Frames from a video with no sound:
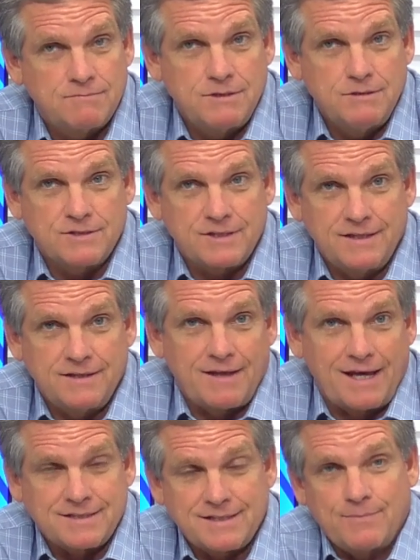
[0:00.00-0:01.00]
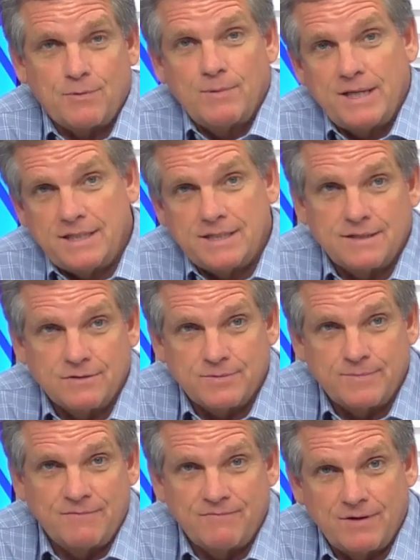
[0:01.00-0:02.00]
usually the last couple of weeks there's
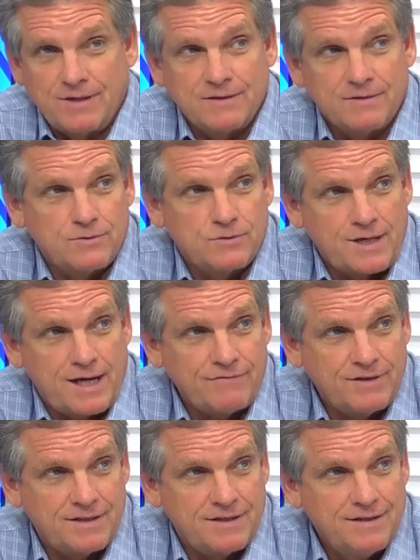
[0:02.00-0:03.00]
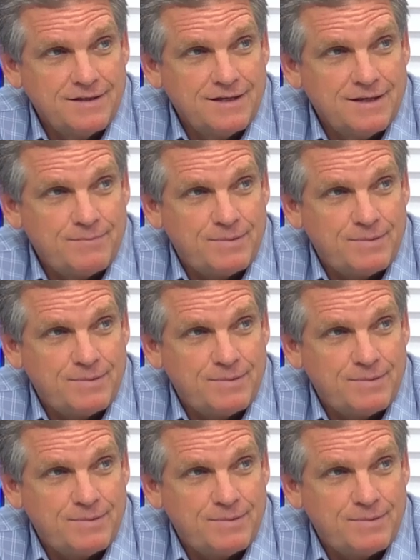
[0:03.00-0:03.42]
been very little traffic. Mm-hmm.